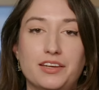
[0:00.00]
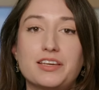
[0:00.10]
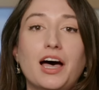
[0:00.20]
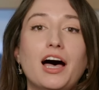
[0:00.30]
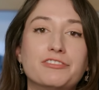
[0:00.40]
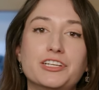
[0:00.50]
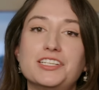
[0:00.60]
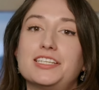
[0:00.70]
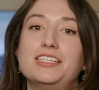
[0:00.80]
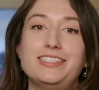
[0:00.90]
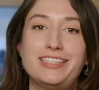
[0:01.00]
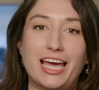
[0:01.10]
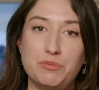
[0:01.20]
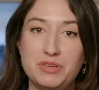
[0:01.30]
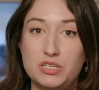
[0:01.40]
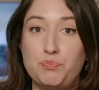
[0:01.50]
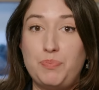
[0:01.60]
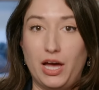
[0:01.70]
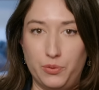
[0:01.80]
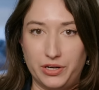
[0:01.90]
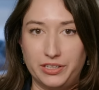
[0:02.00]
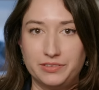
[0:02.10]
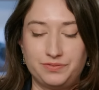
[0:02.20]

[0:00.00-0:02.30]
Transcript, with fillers: and cover it in diamond powder.